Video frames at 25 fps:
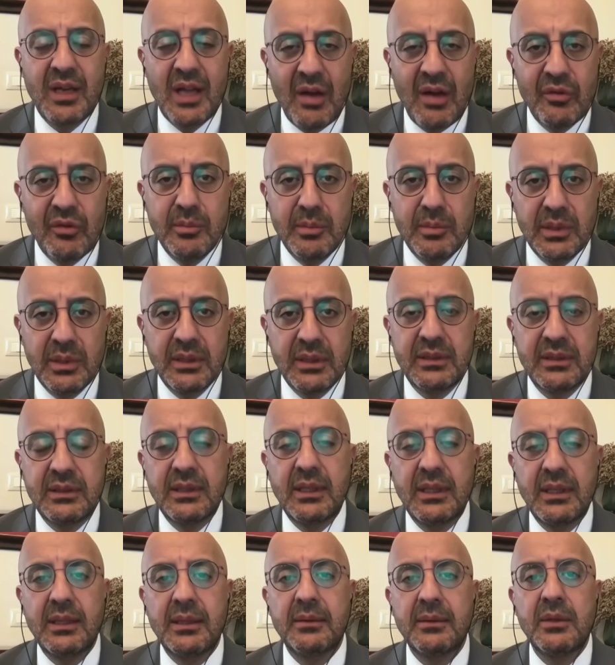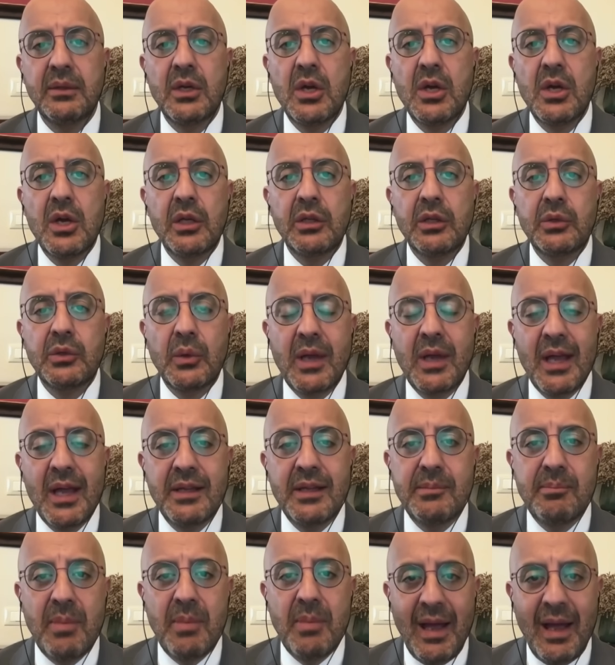of the government to
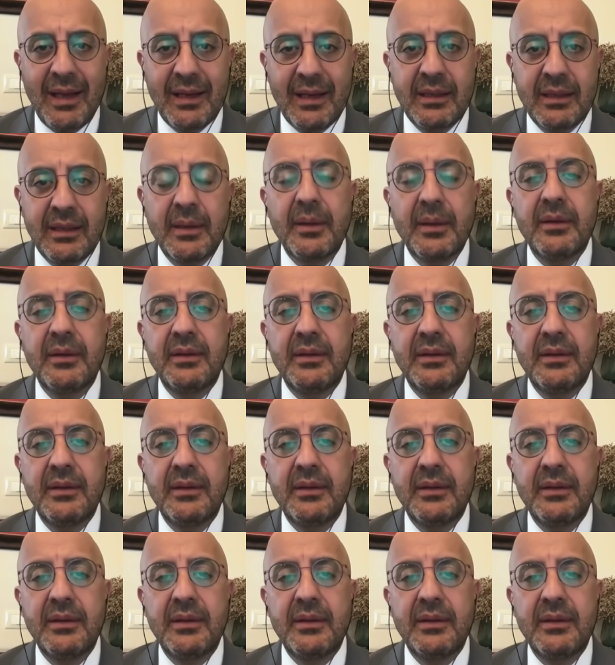get back